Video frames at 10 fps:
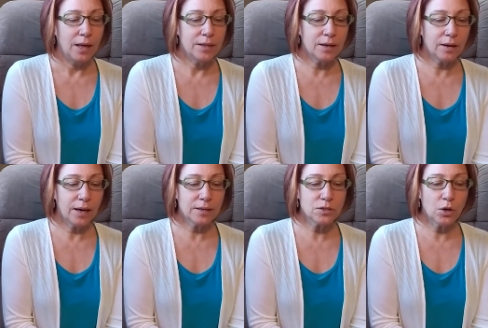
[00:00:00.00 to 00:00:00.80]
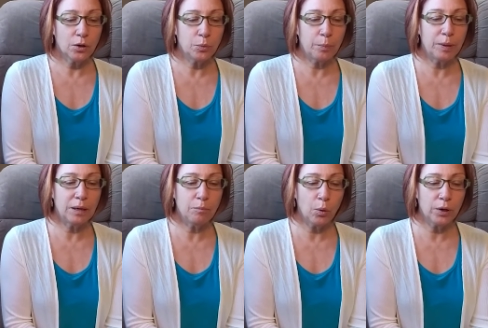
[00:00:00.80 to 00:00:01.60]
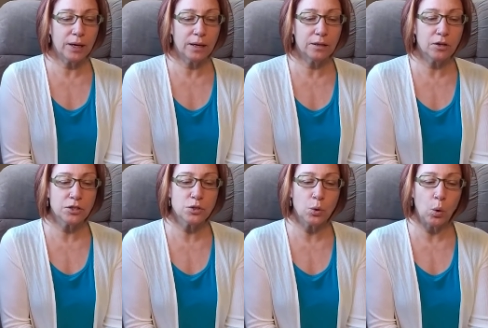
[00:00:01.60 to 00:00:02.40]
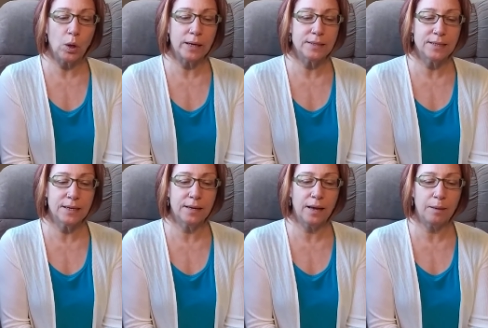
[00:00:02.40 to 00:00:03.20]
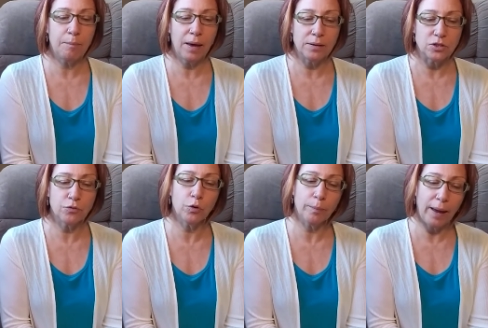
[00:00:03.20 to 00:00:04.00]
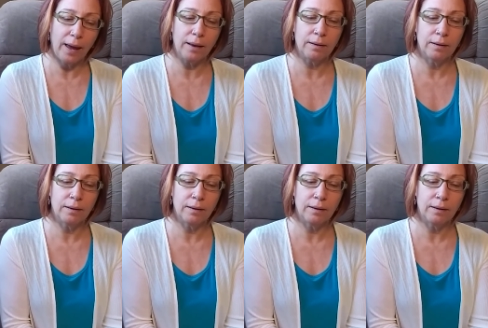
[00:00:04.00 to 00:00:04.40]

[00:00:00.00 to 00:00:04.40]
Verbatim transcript: Then I asked God what being born again in our soul and DNA meant for man.